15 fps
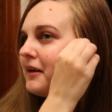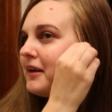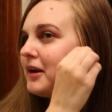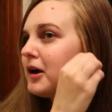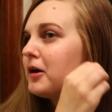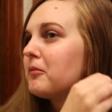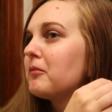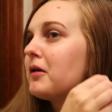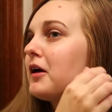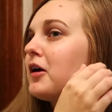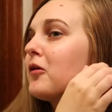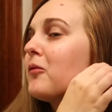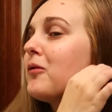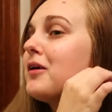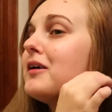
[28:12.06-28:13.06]
I'm
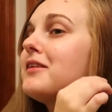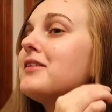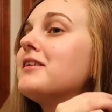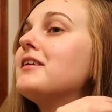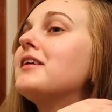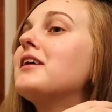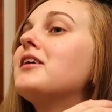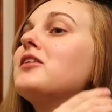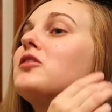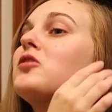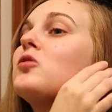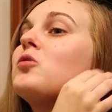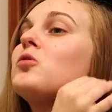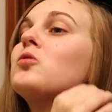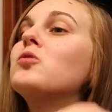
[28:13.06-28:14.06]
like, what did I
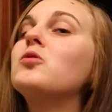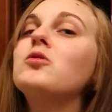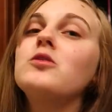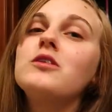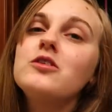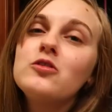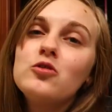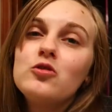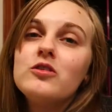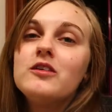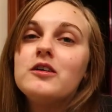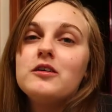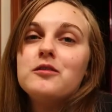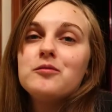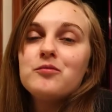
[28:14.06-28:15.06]
do
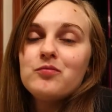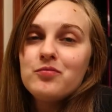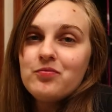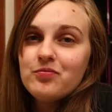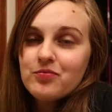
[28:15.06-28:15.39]
them?